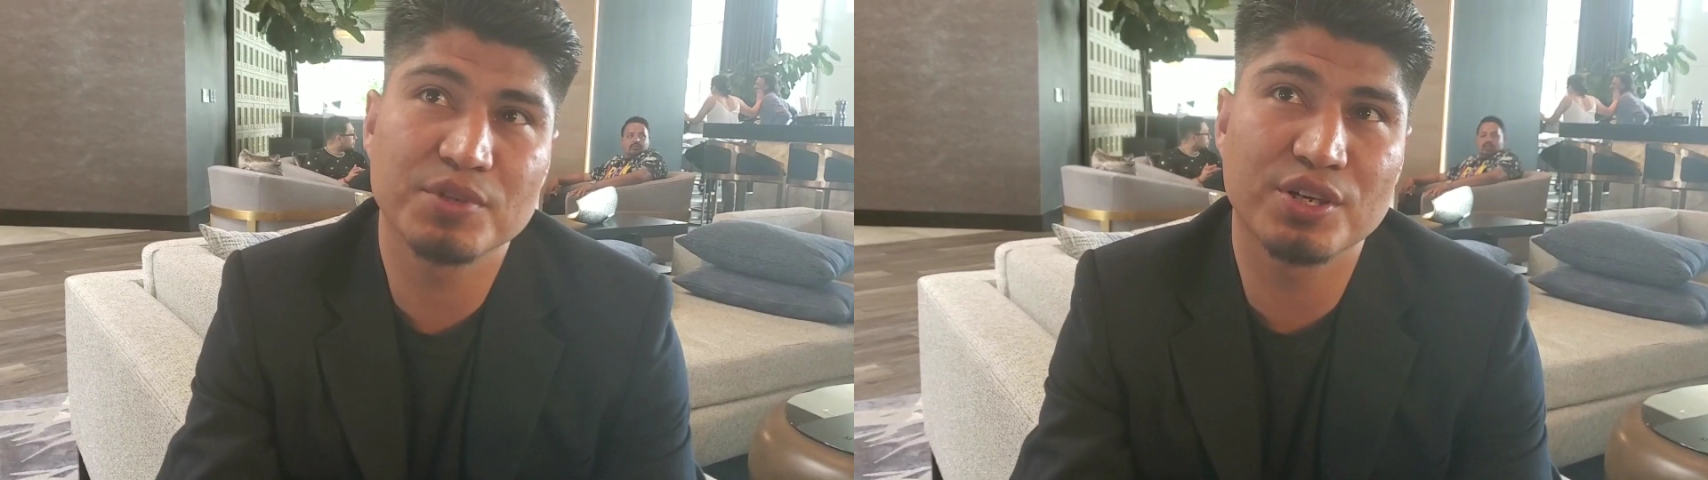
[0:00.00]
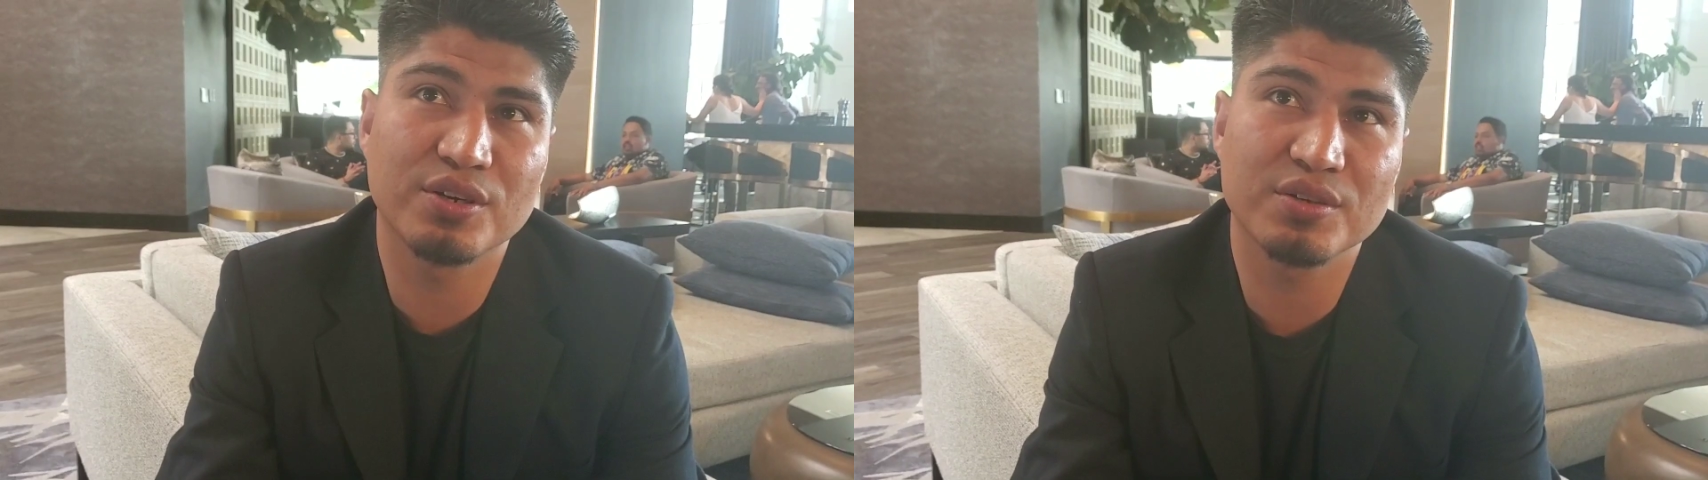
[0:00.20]

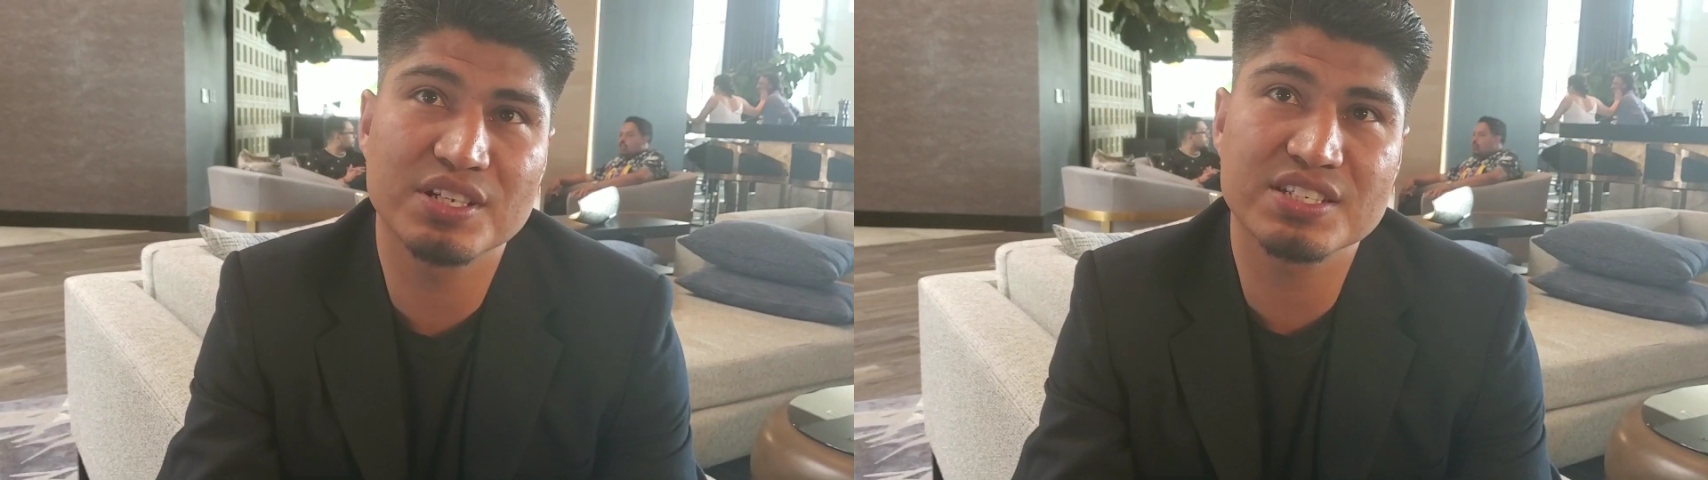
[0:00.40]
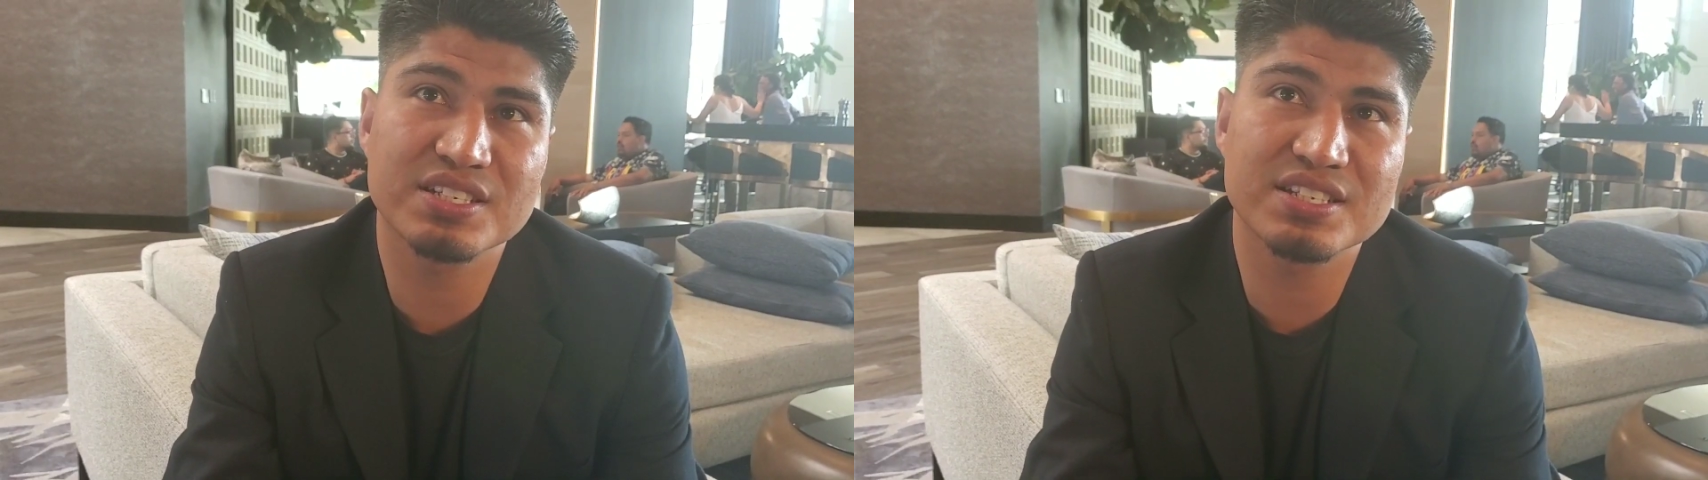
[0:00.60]
You know, it
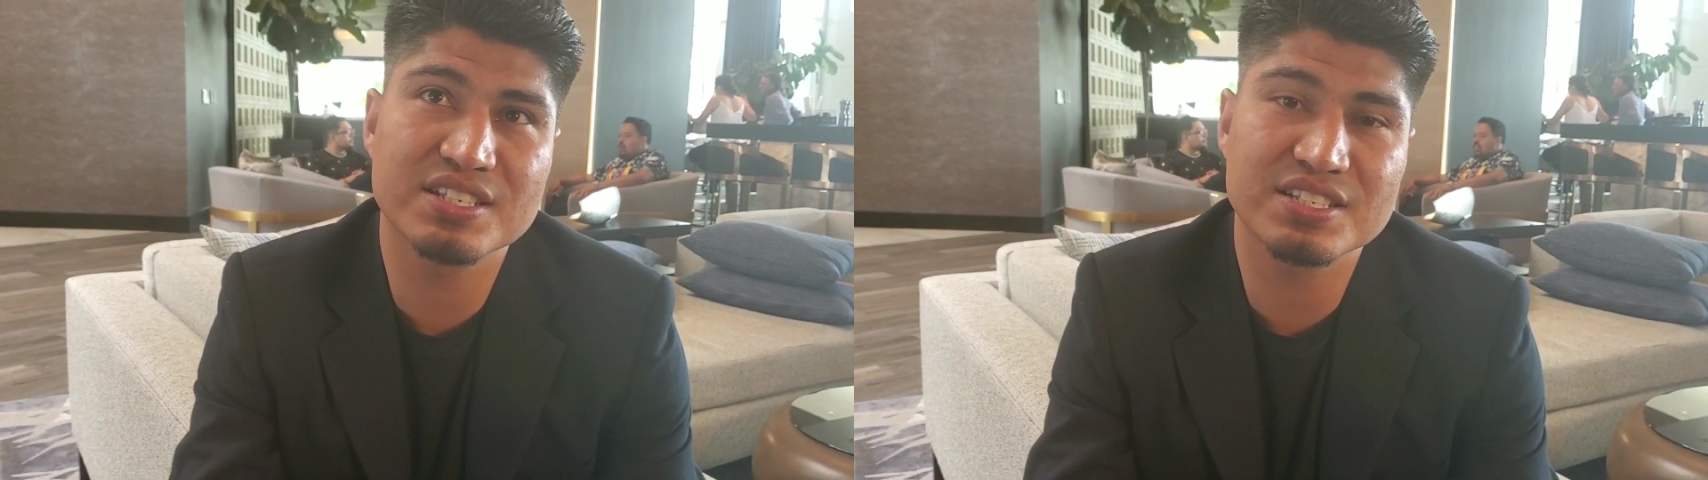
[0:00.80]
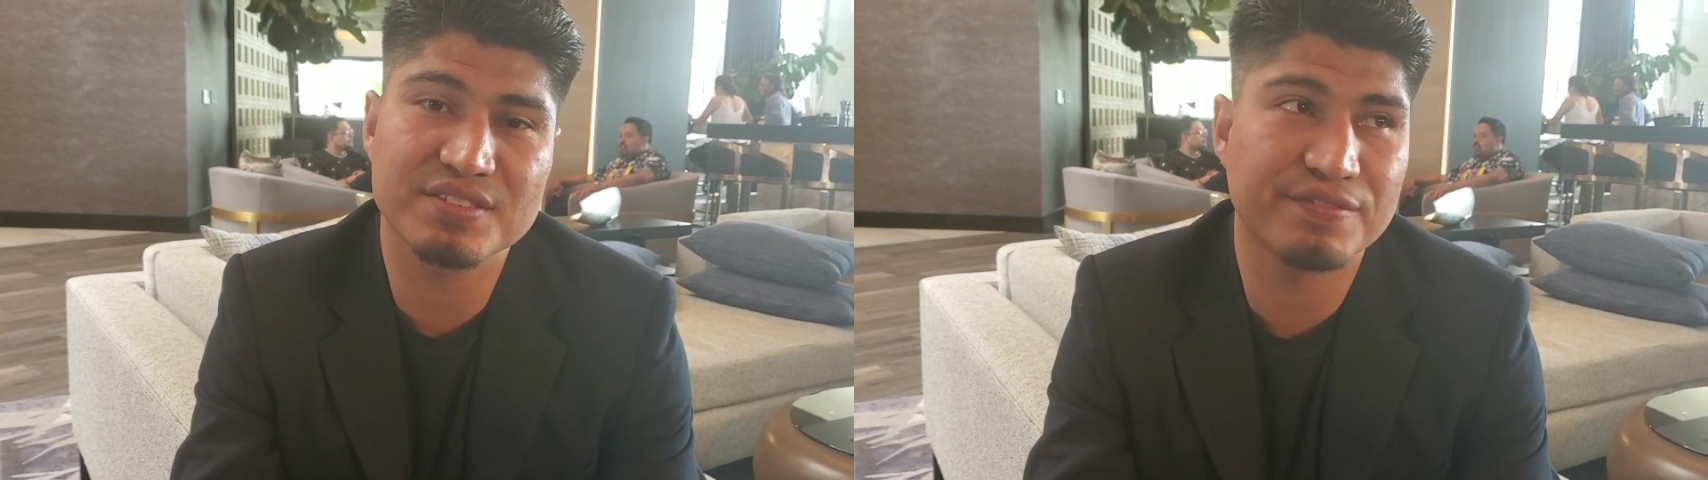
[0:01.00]

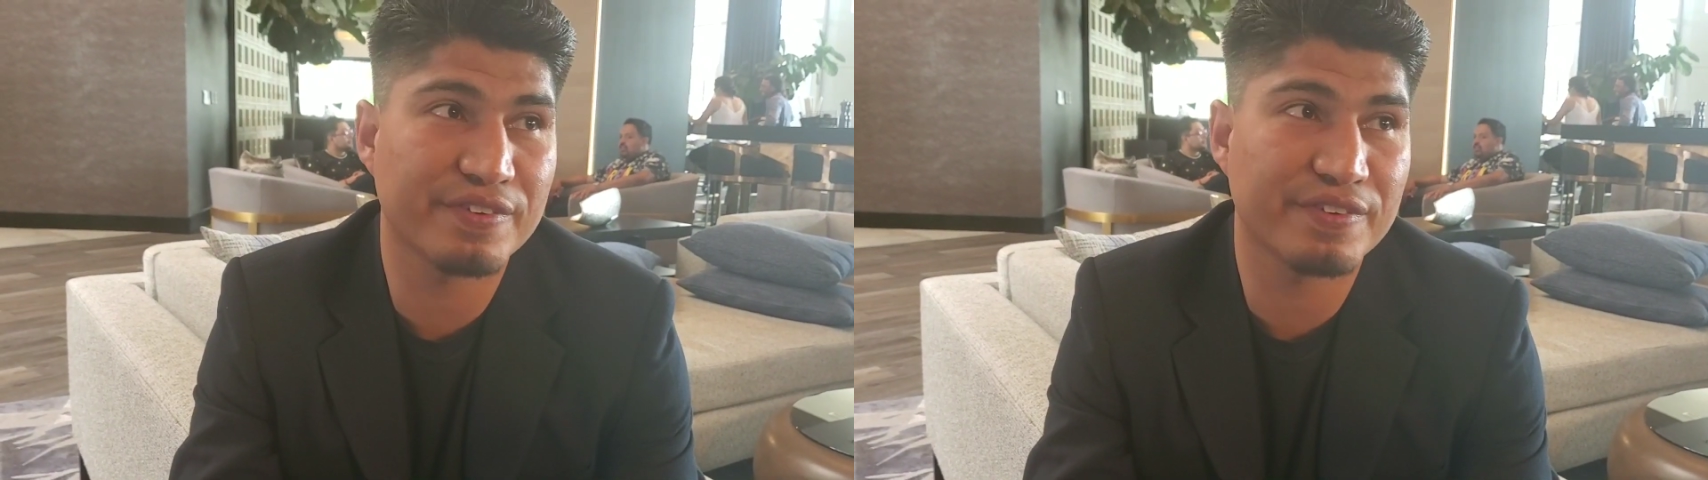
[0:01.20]
doesn't